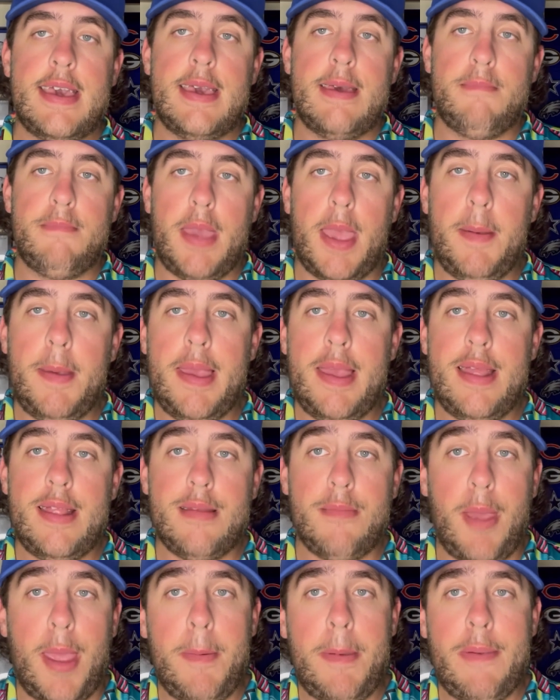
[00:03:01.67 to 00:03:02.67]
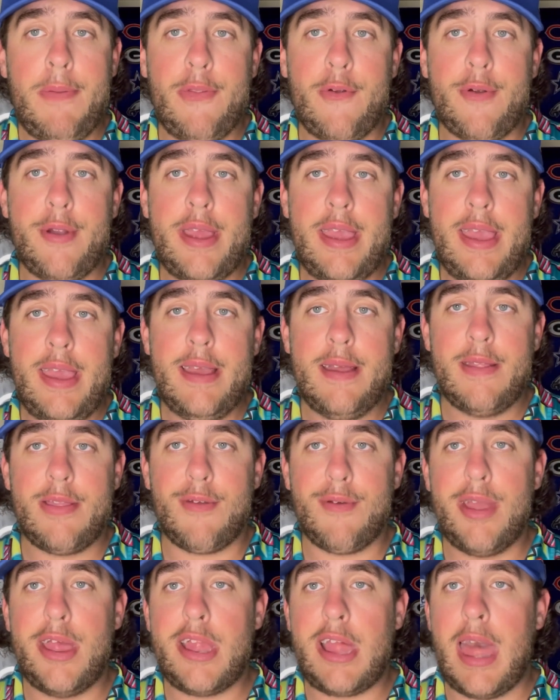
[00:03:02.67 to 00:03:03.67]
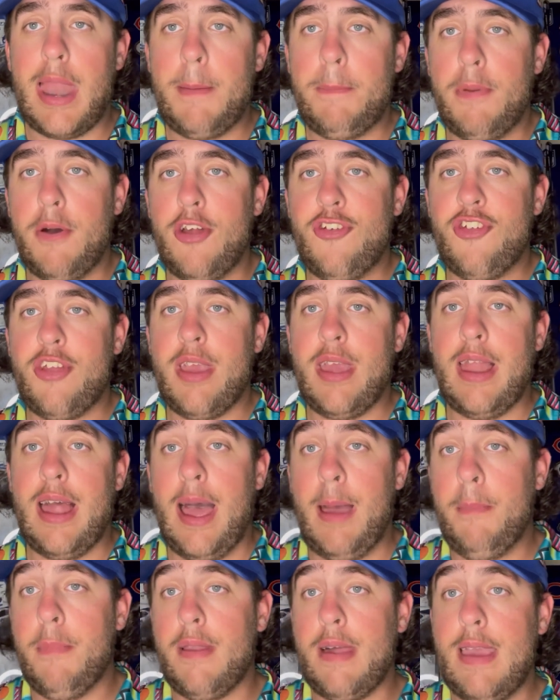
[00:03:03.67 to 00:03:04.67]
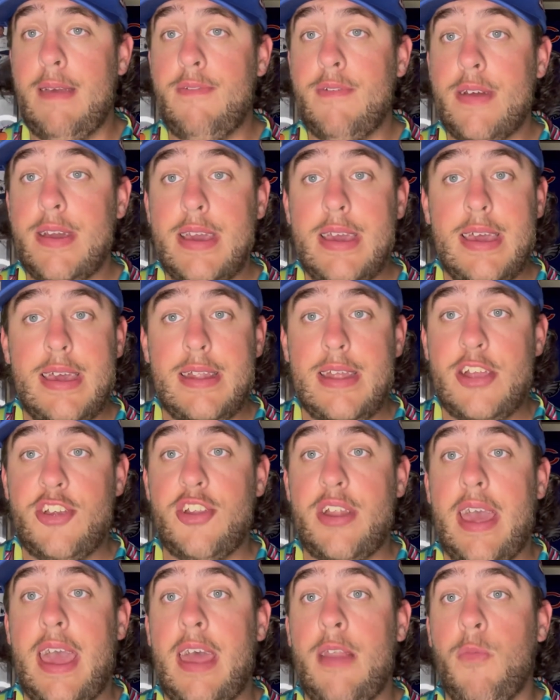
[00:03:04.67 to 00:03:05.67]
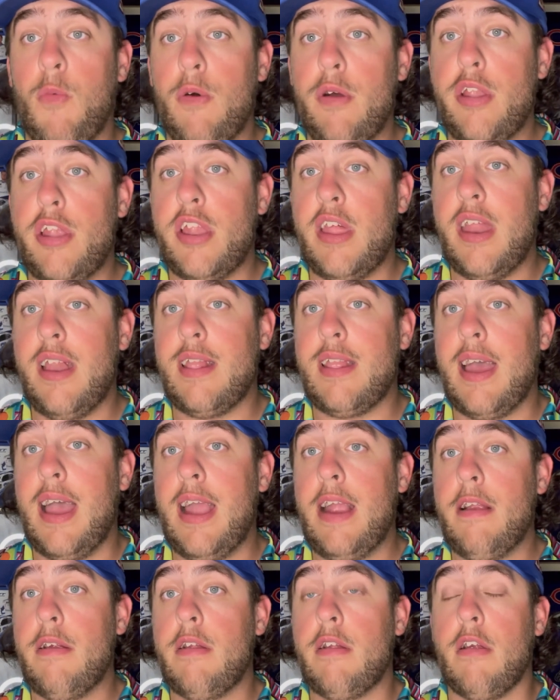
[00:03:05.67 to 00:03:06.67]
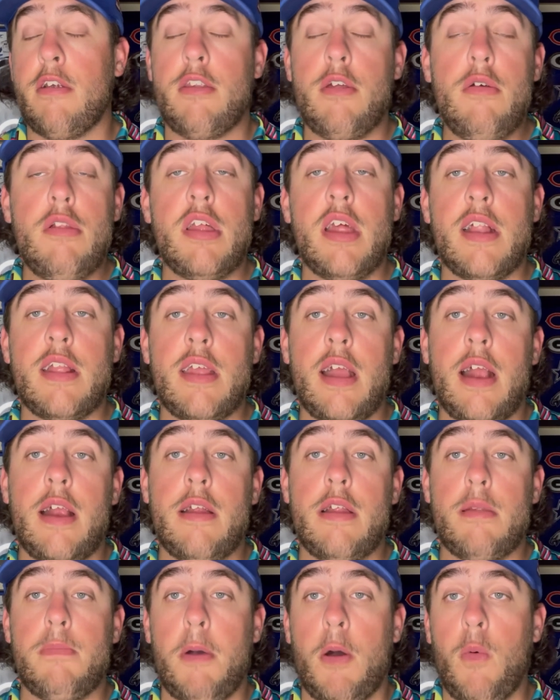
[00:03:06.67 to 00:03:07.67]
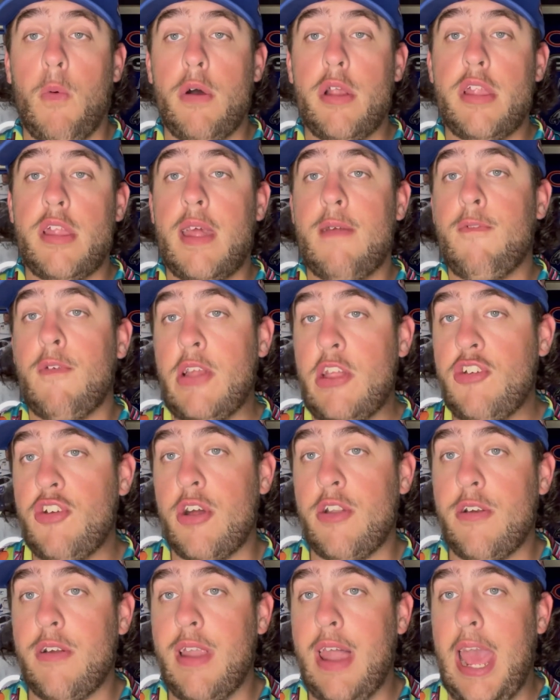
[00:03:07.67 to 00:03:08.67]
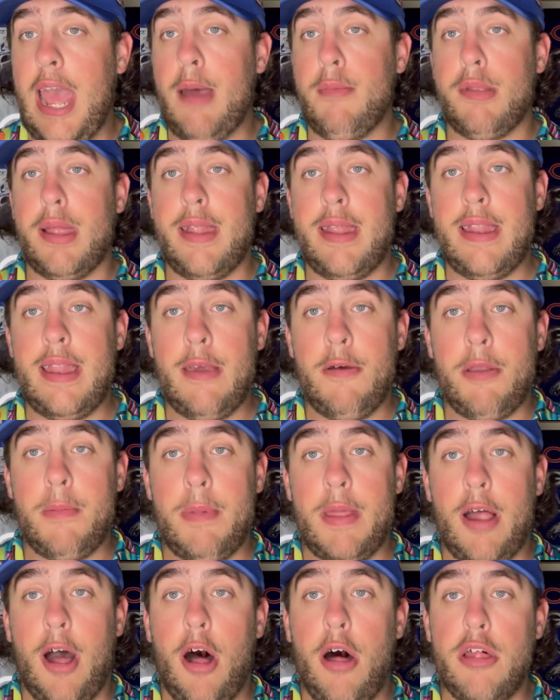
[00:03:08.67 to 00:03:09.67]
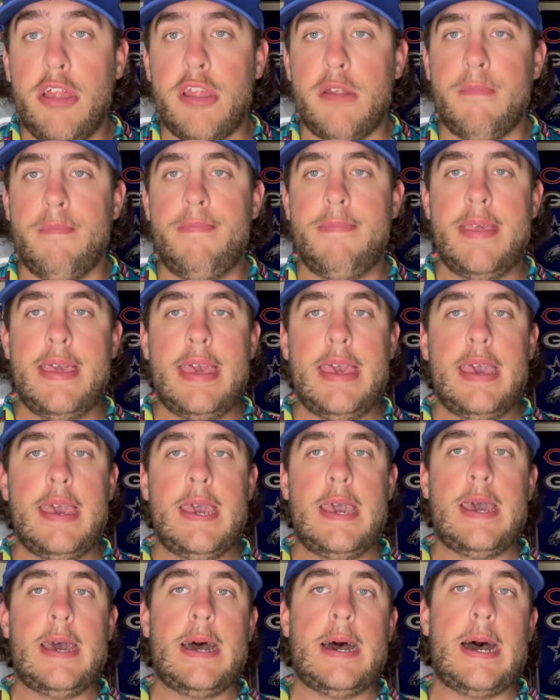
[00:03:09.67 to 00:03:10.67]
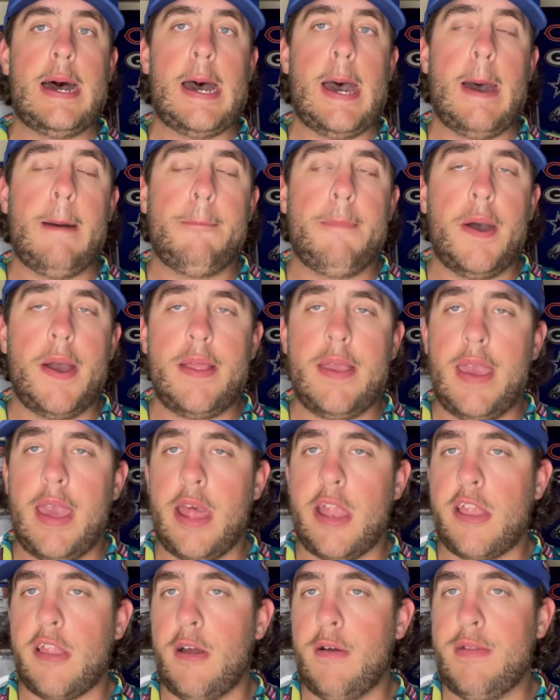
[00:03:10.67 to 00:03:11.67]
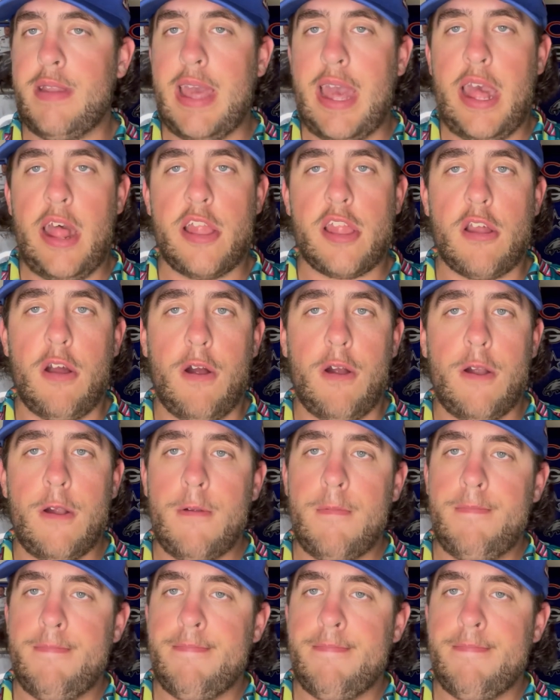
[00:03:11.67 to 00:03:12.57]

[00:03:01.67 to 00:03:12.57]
Maybe 3. 3's kind of pushing it. I believe they should have had 1 set of tires or 2 set of tires, but 1 set for each 100 laps. I think that would have been awesome. So NASCAR,